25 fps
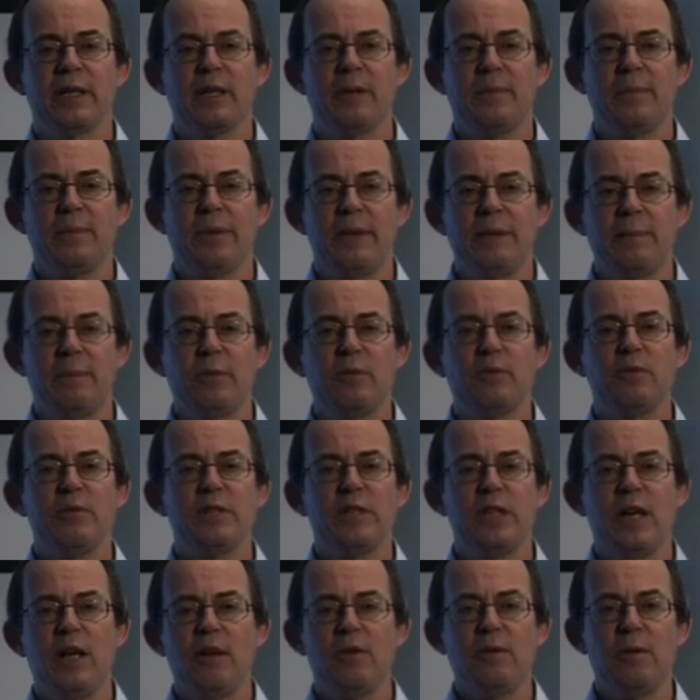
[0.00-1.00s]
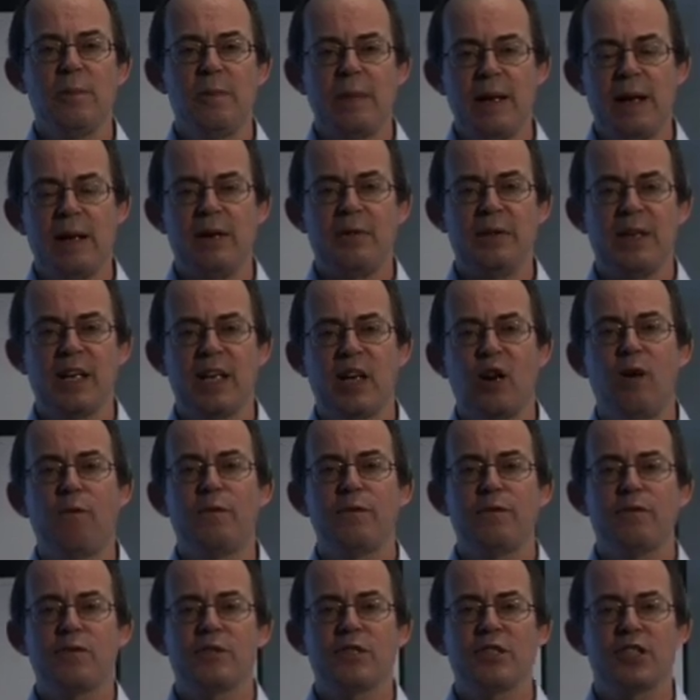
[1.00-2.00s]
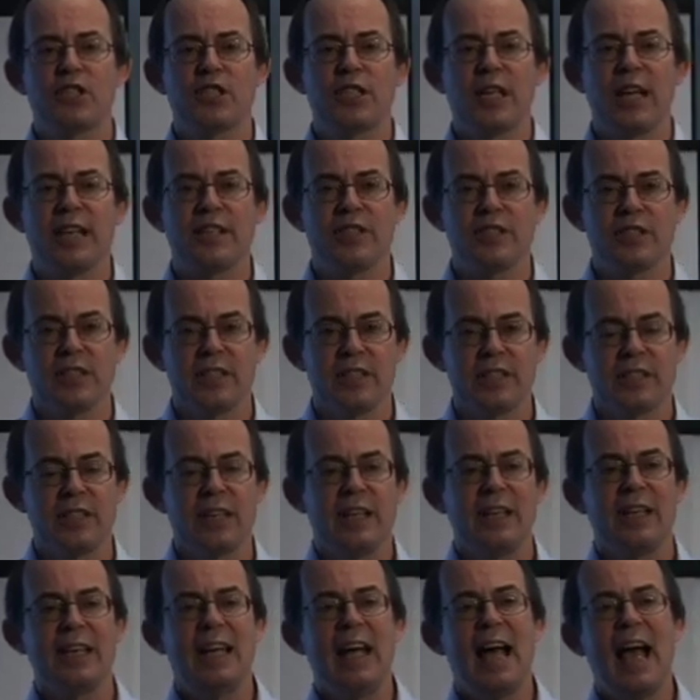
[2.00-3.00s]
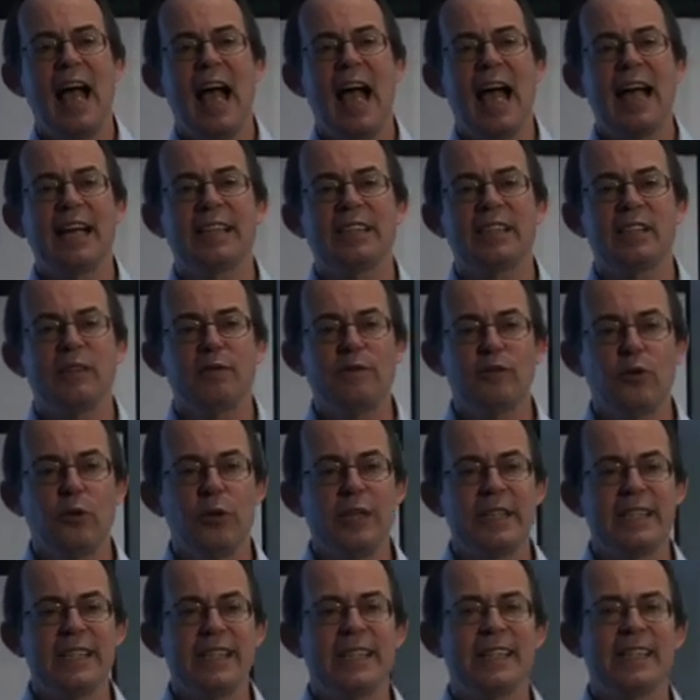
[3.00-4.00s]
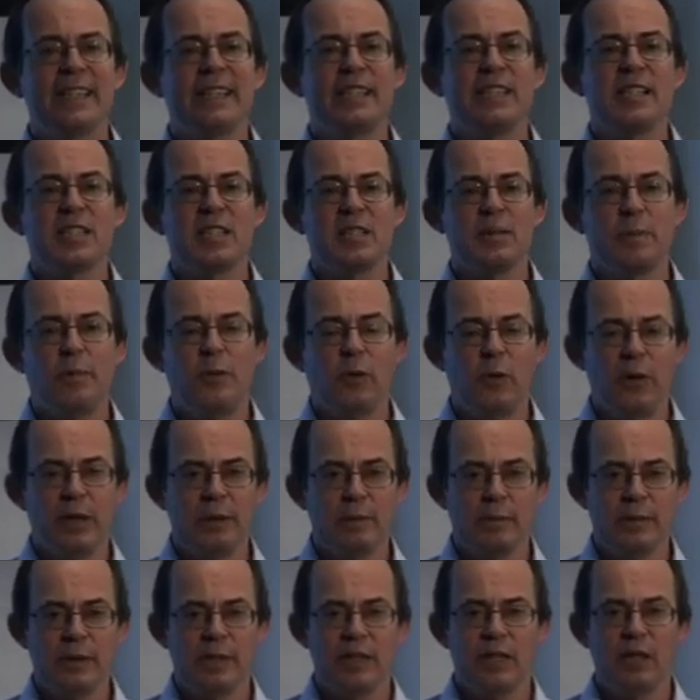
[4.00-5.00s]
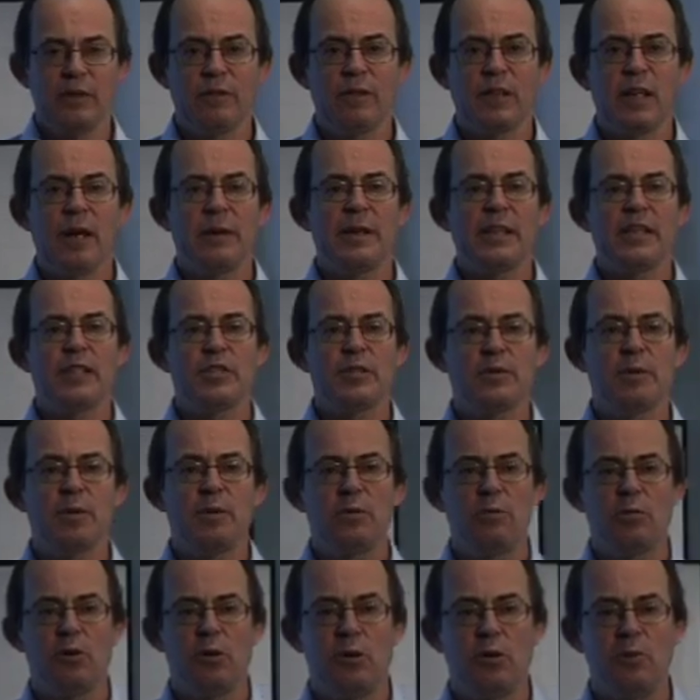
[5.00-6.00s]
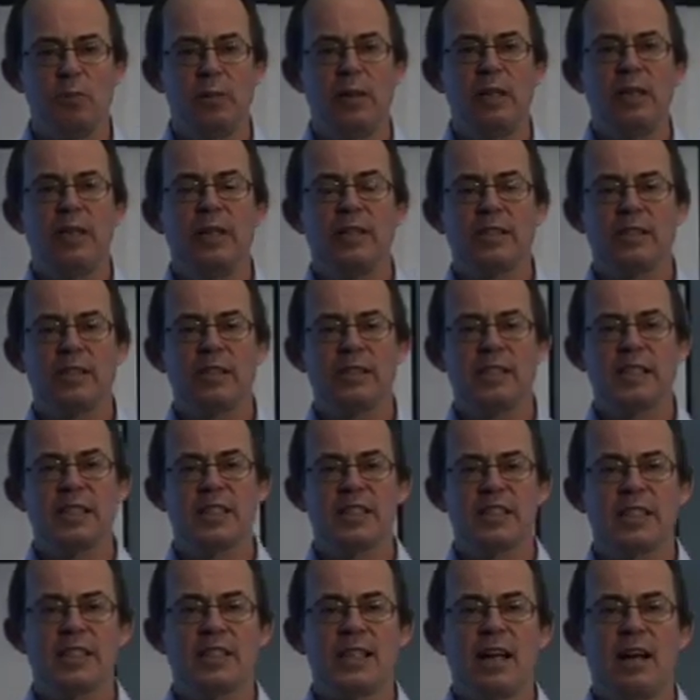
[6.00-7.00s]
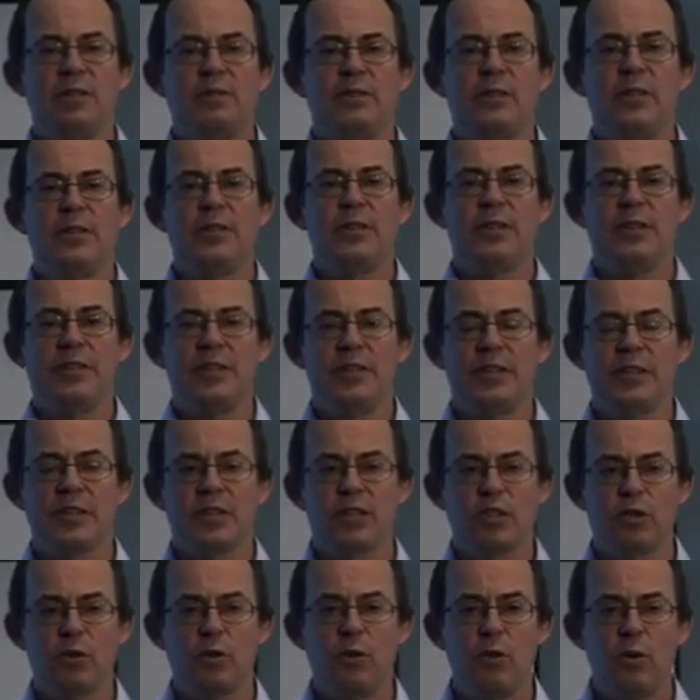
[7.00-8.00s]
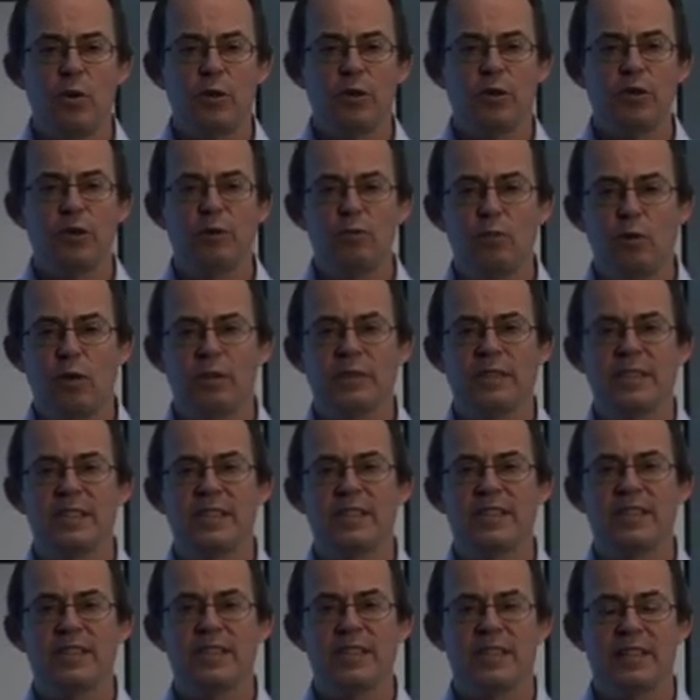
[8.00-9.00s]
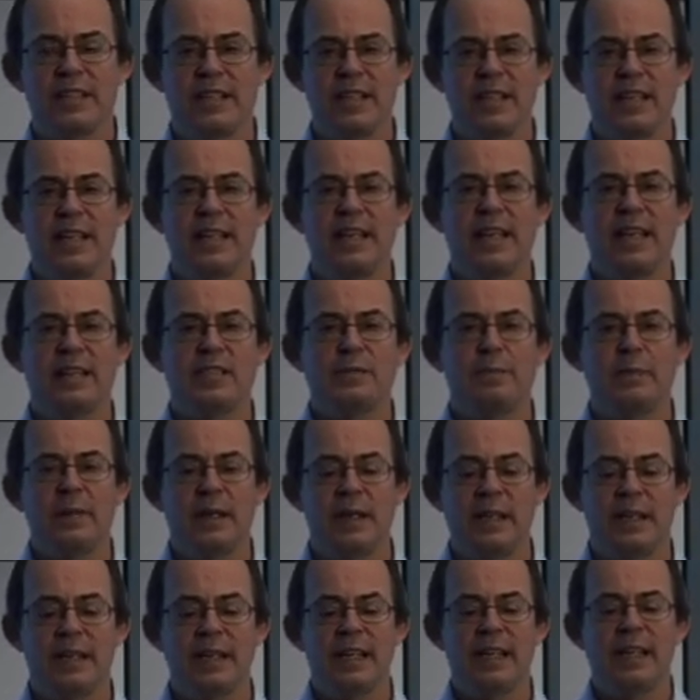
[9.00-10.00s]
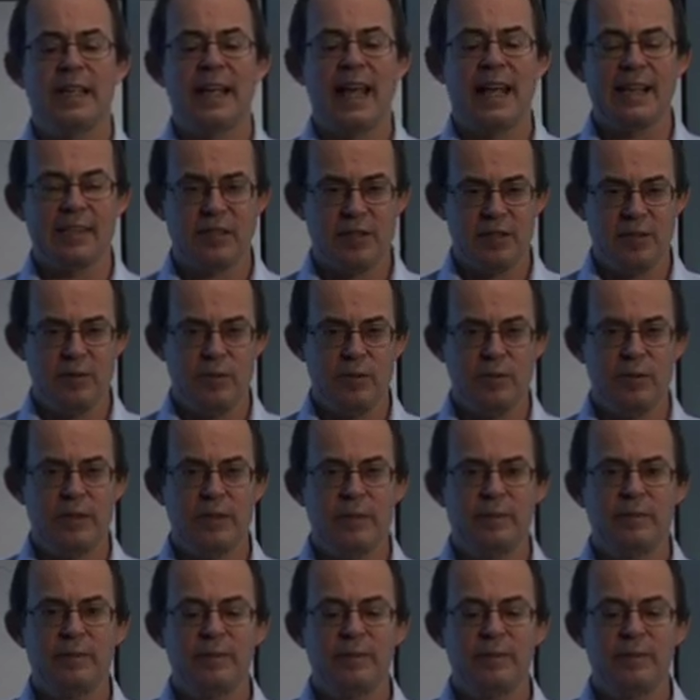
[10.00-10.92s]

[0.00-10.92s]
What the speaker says: that people know about the conference changes and avoiding the disappointment of going to a room to discover that the talk you wanted to see has been cancelled.